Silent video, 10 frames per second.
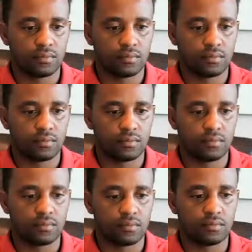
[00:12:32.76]

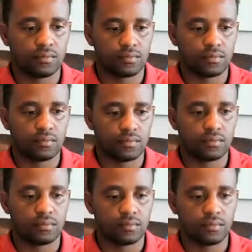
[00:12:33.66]

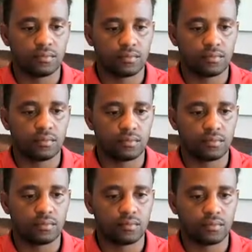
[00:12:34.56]

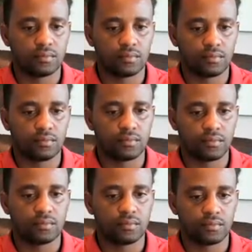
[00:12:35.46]

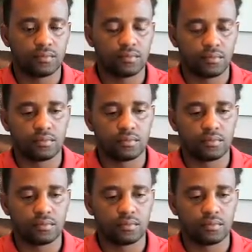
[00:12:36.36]
(not speaking)